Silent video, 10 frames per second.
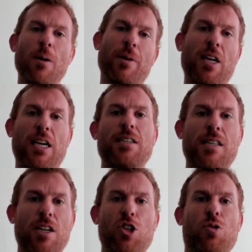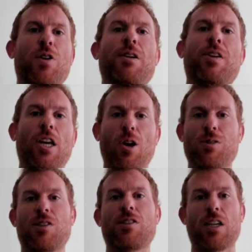but the Key Stage 3 videos
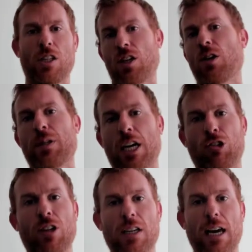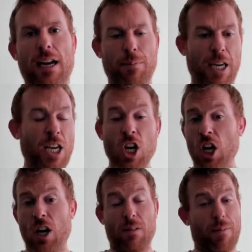are still on Oak National Academy.
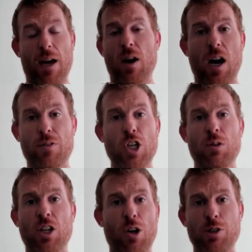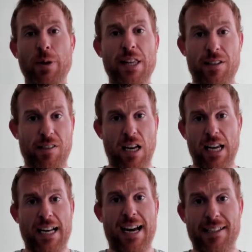You can go to either site
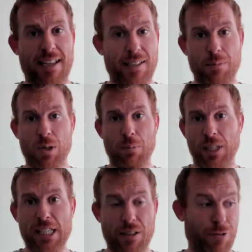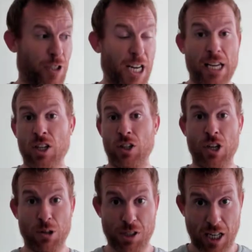and access them completely free,
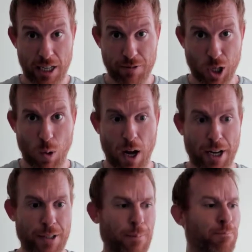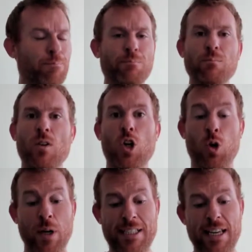no sign-in required.
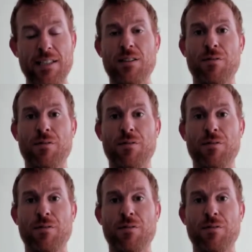Quizzes,